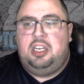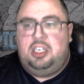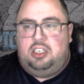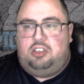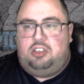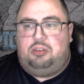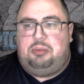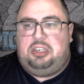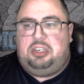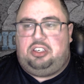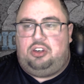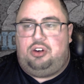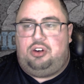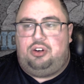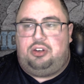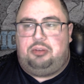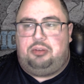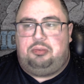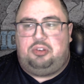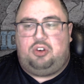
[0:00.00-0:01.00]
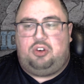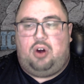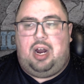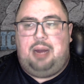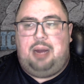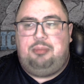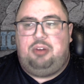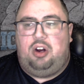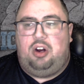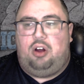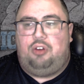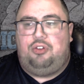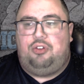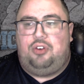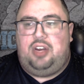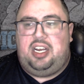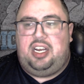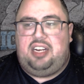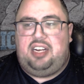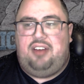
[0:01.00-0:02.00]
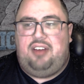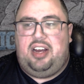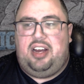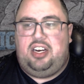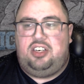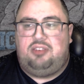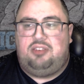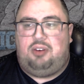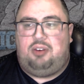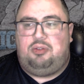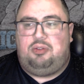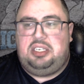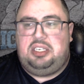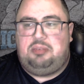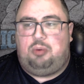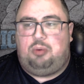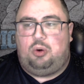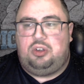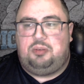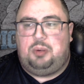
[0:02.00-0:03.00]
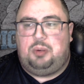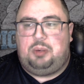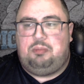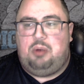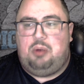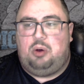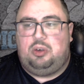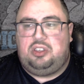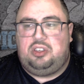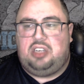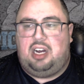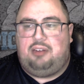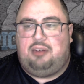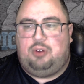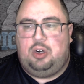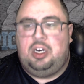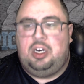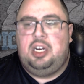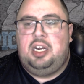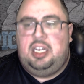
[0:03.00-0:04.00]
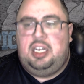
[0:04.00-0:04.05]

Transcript: So make sure you're subscribed and also take advantage of our free sportsbook bonus offer.